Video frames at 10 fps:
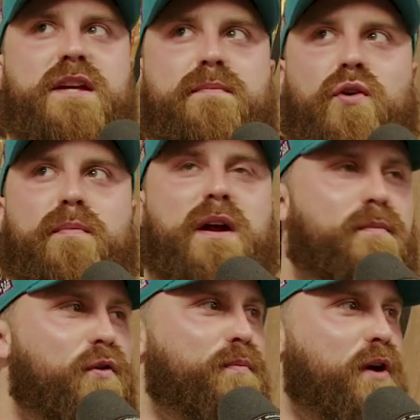said more money,
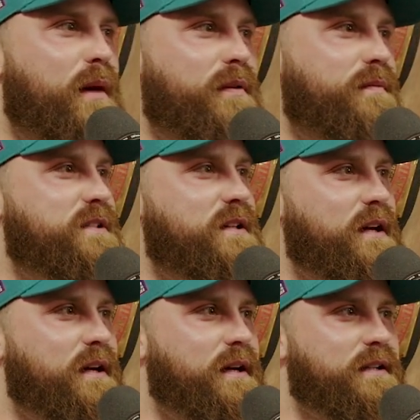more problems?
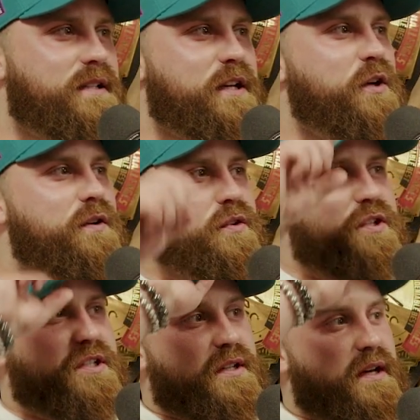It's like
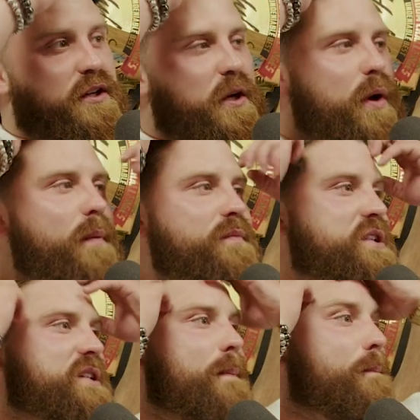your problems
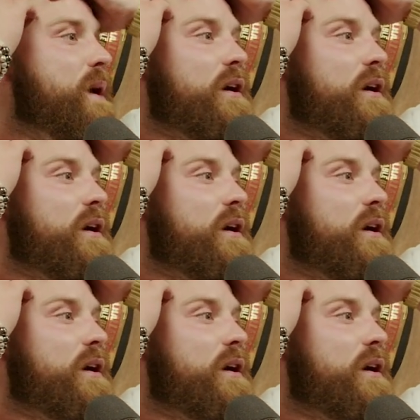just get bigger.